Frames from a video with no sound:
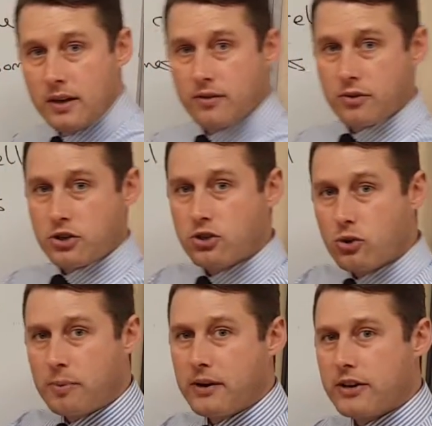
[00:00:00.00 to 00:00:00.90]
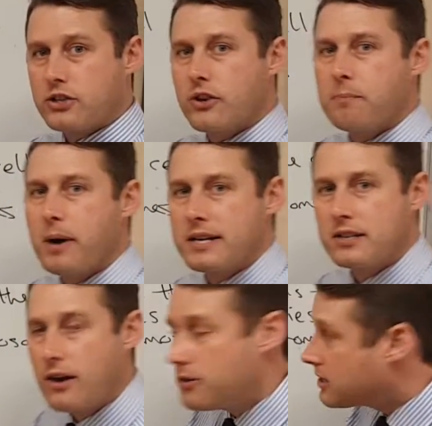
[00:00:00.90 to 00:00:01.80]
for a short period during
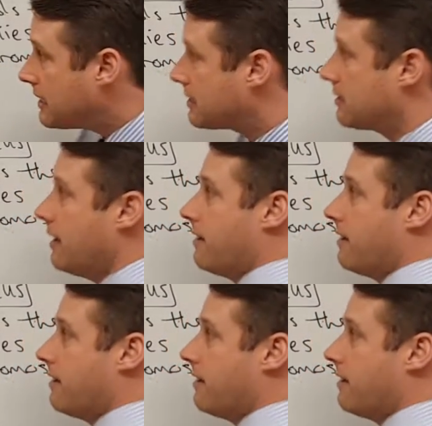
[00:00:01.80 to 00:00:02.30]
mitosis